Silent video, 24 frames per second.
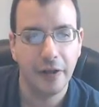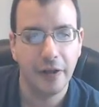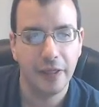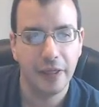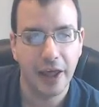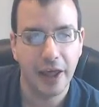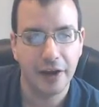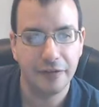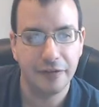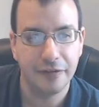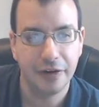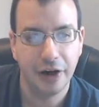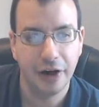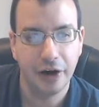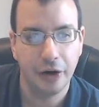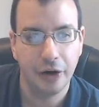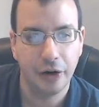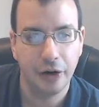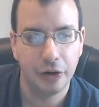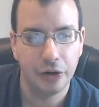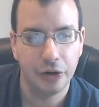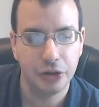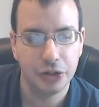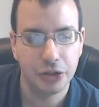that
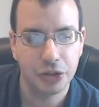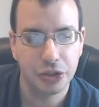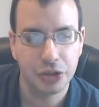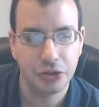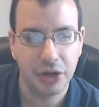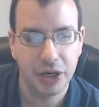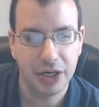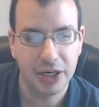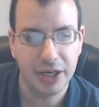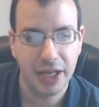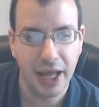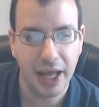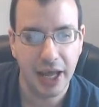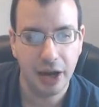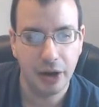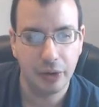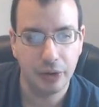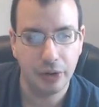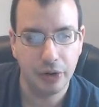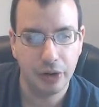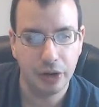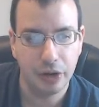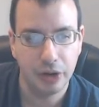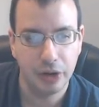fell straight
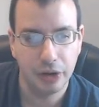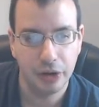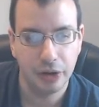down,